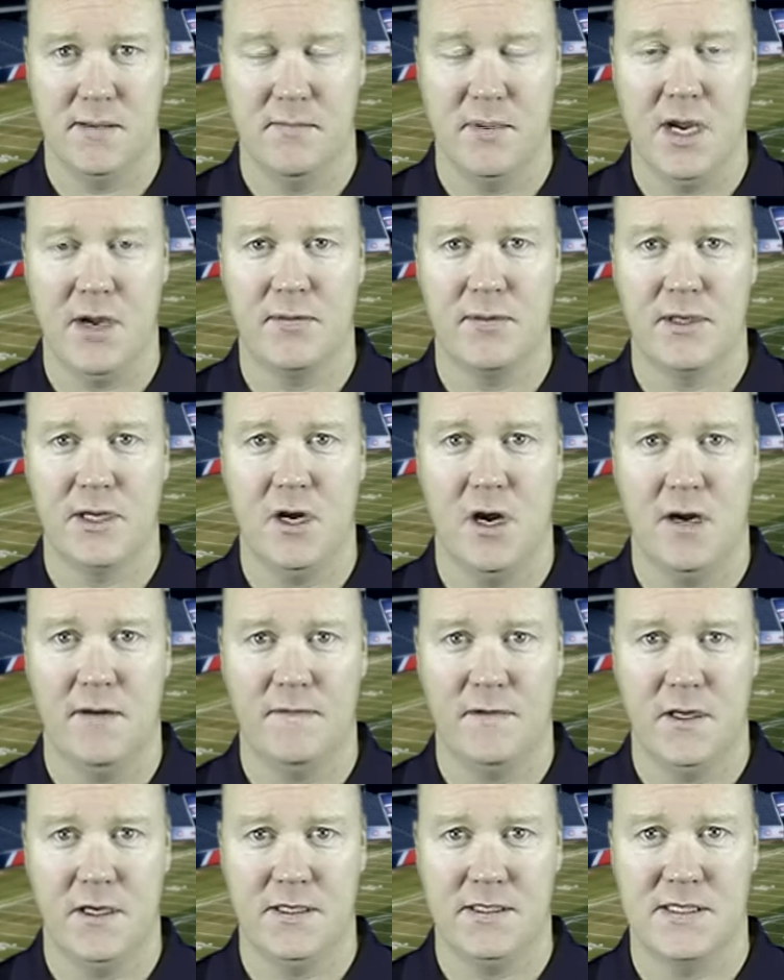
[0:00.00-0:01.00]
can bet with
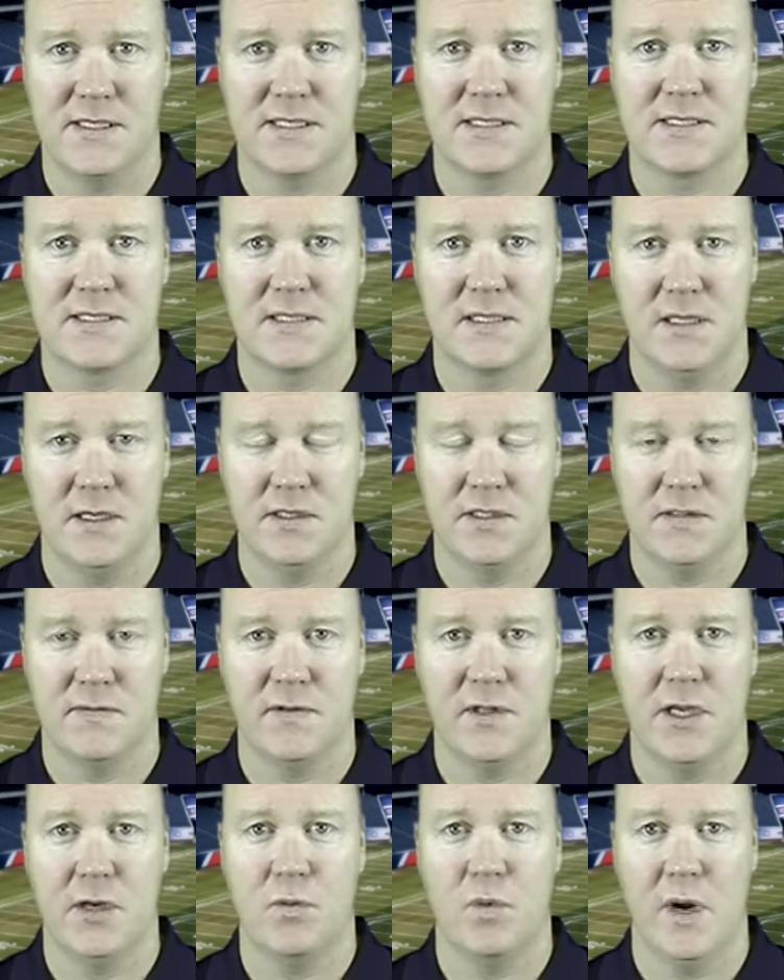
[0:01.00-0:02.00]
confidence
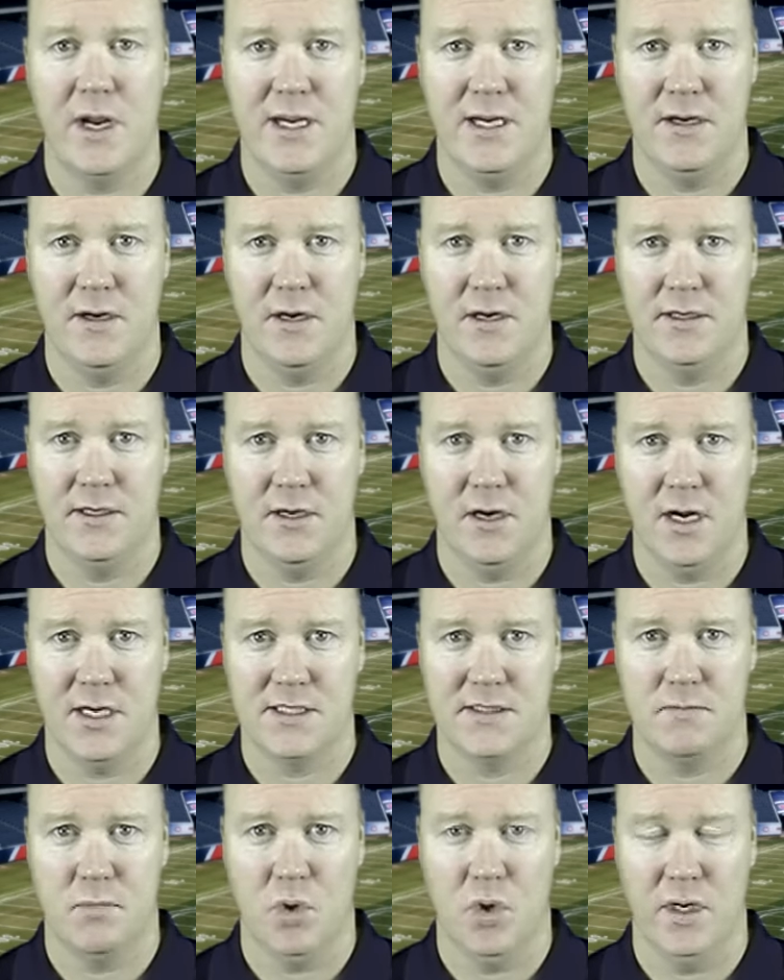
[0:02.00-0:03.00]
exclusively right here at
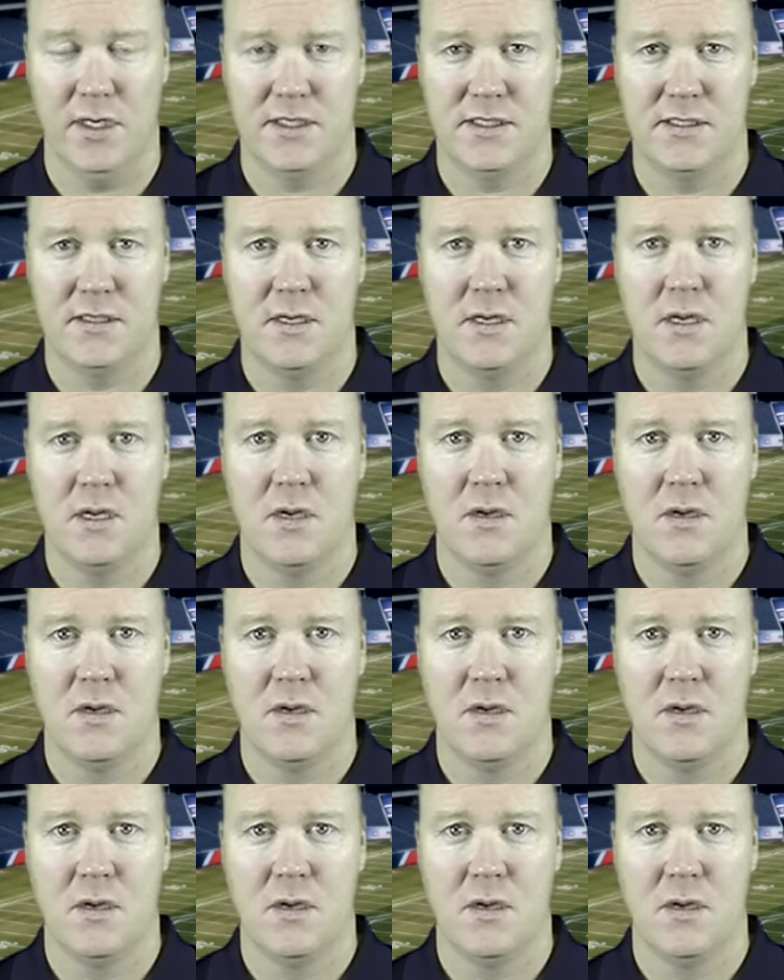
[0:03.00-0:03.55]
Doc Sports.